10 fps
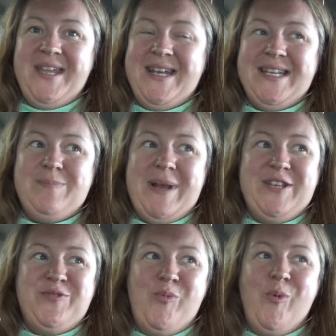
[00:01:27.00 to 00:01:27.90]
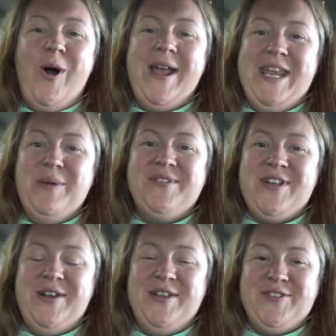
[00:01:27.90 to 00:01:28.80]
explains why he was
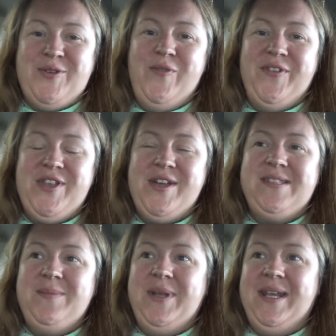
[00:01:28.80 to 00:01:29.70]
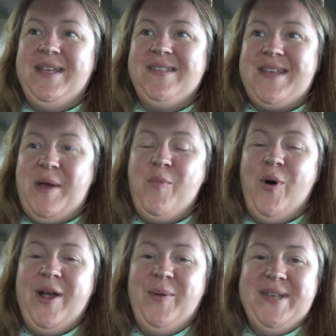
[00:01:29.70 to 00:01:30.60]
only at school for 30 minutes and
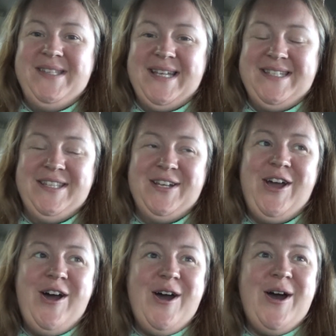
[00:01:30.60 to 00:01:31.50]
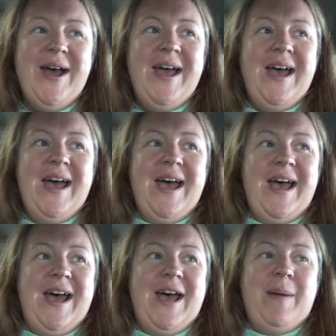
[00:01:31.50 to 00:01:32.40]
why we sat in the car.
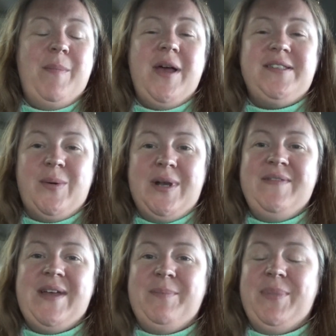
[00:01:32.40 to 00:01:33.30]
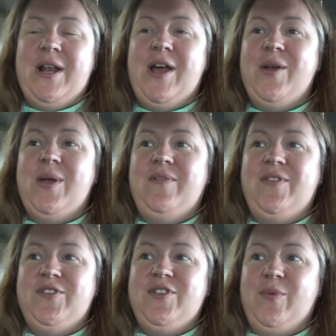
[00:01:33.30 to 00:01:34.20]
So I'll leave that below if
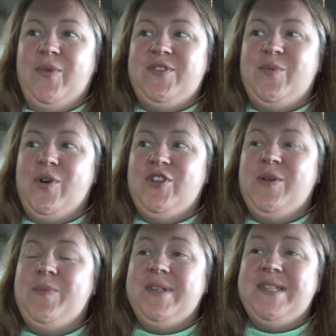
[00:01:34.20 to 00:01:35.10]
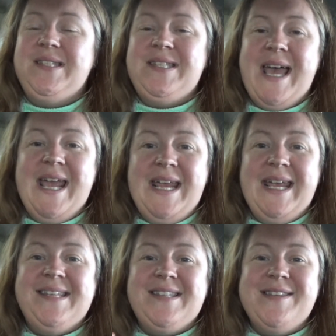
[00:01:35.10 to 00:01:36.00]
you do want to watch it. But today
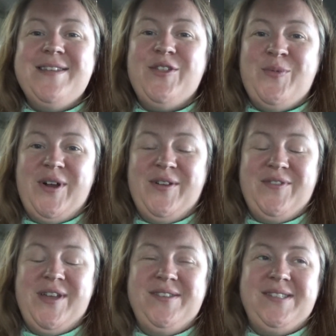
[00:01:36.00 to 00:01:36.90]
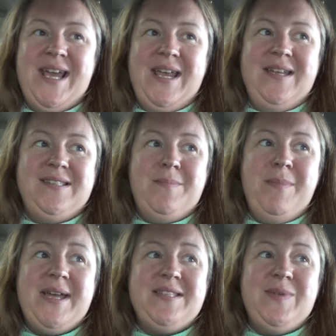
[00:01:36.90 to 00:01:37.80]
is another one of those days.
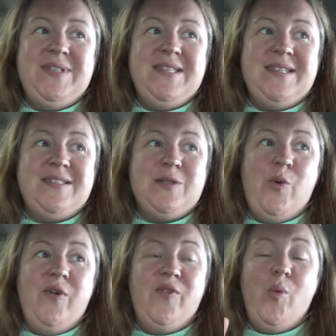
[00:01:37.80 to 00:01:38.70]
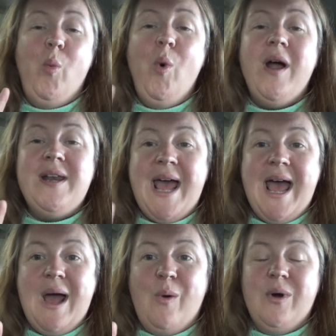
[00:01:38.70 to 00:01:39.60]
Maximus is at school for 1
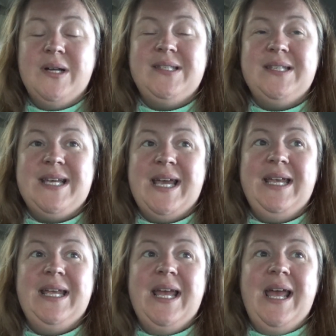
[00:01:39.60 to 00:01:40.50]
hour today.